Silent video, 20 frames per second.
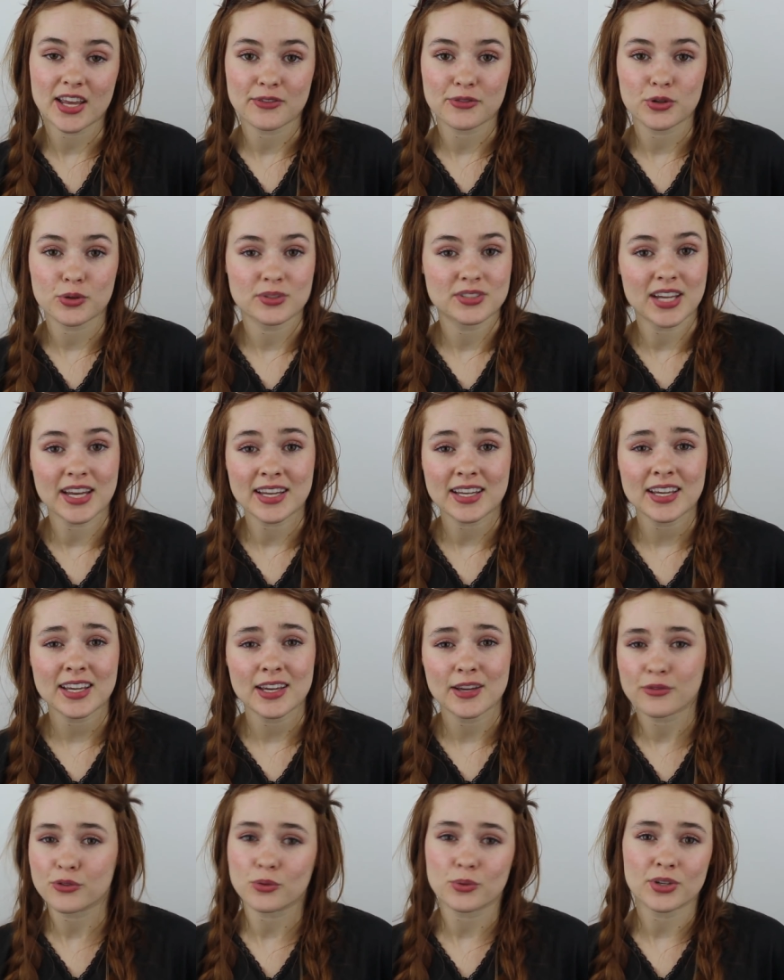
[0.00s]
If you would take
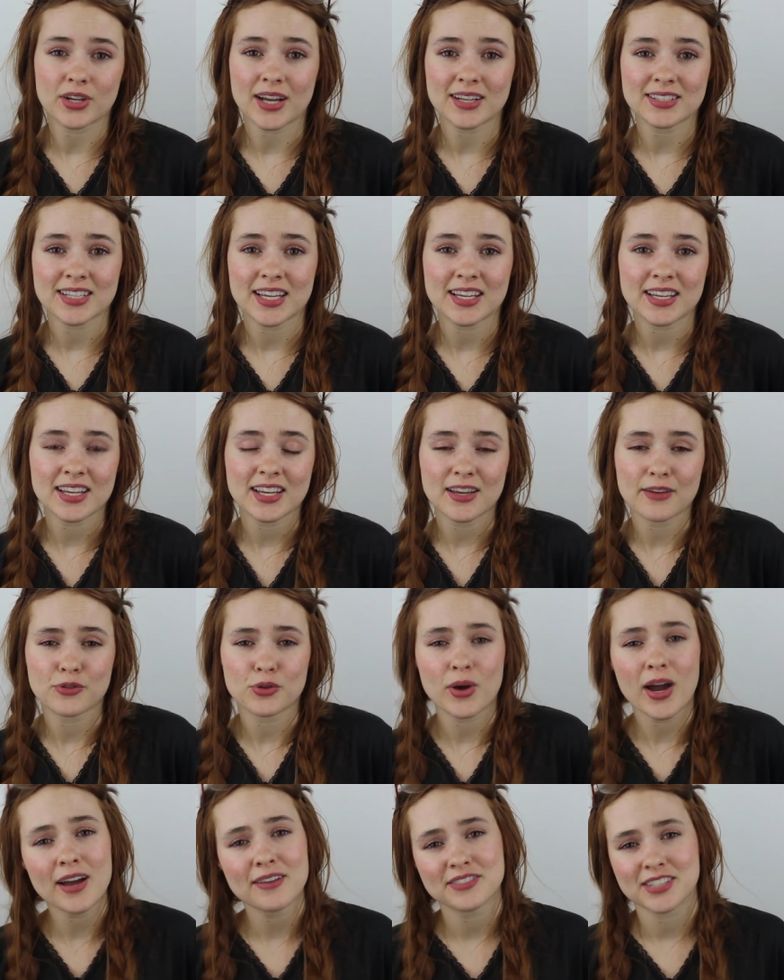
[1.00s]
it, if you would not take it,
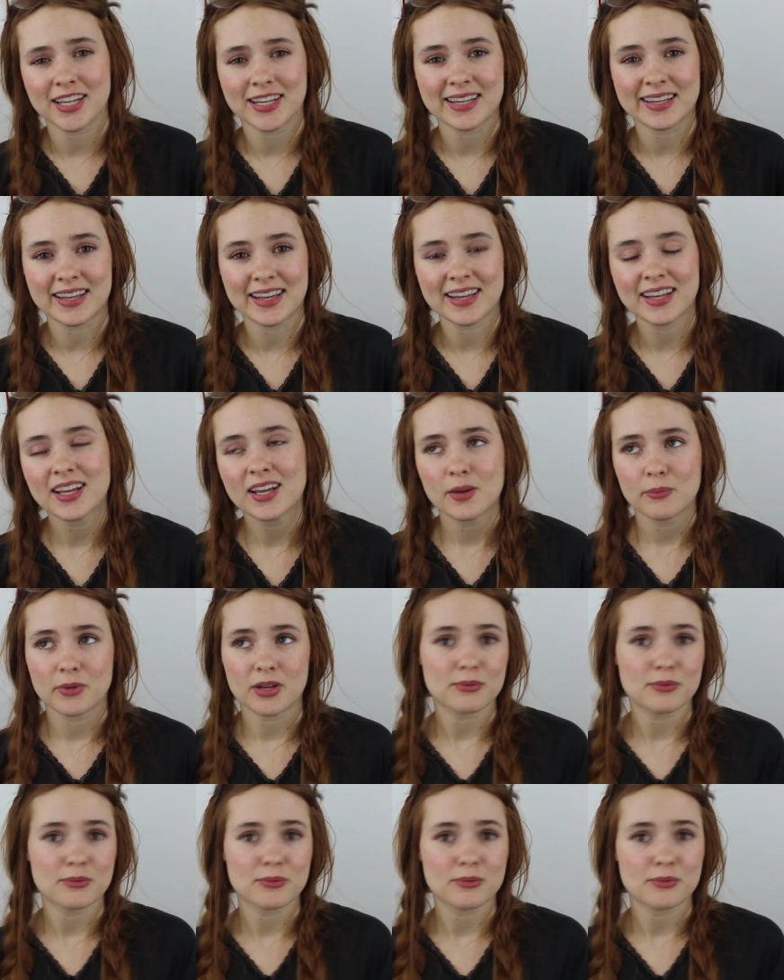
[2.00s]
if you have taken it.